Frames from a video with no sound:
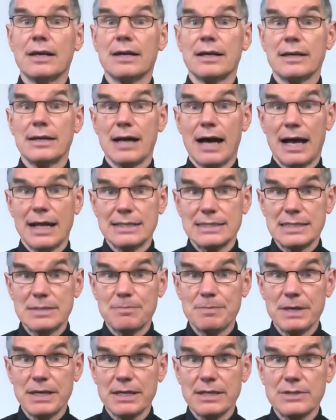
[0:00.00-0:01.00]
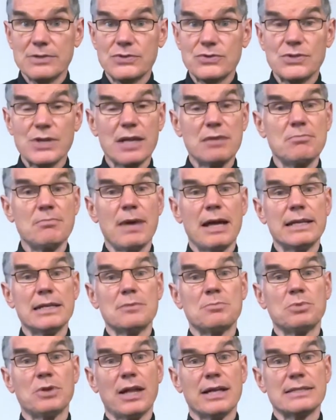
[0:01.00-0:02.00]
God's peace and many
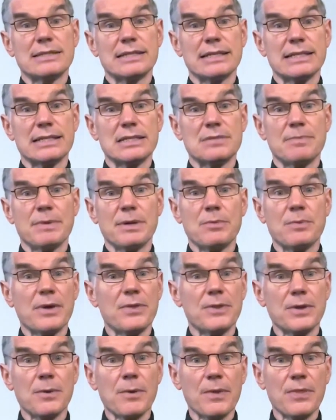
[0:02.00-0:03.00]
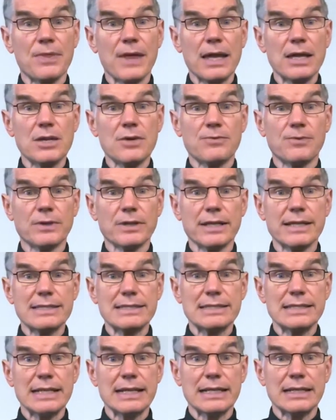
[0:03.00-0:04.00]
blessings be with you. And thank you for
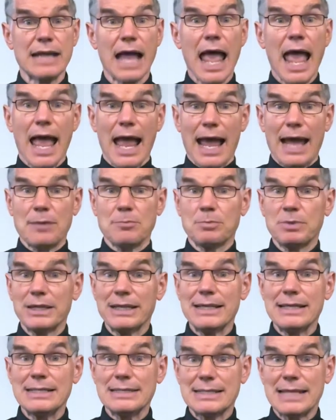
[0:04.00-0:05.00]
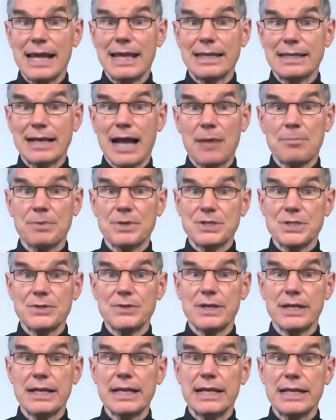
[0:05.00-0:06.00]
listening. And please take an
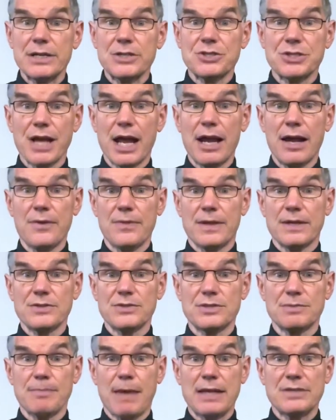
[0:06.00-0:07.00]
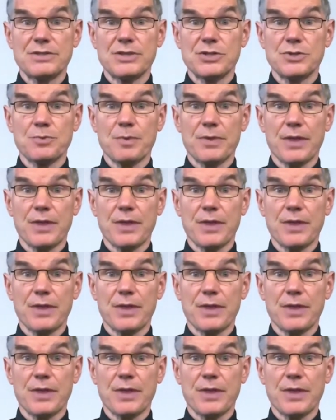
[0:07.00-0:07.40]
opportunity to share this message with